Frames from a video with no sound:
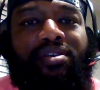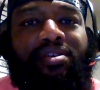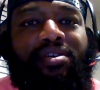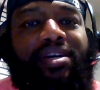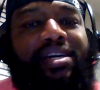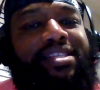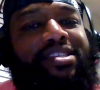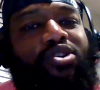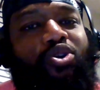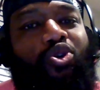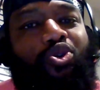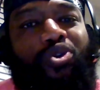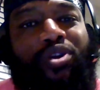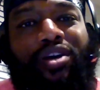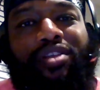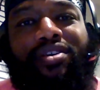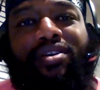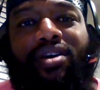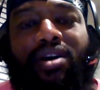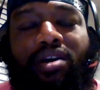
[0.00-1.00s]
That's a whole
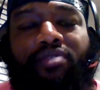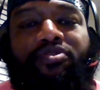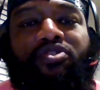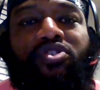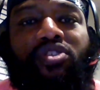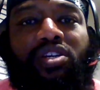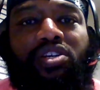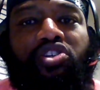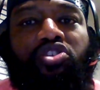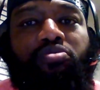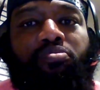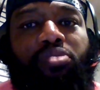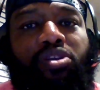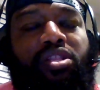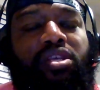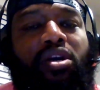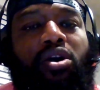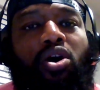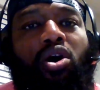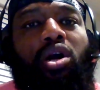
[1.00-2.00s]
nother conversation. But
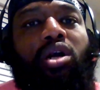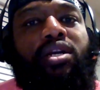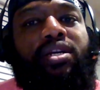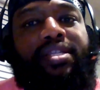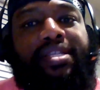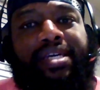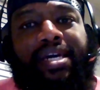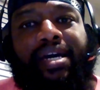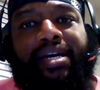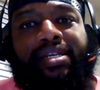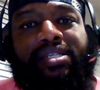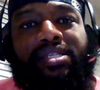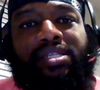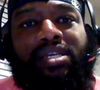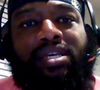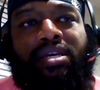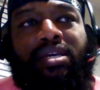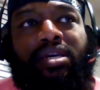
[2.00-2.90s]
the architects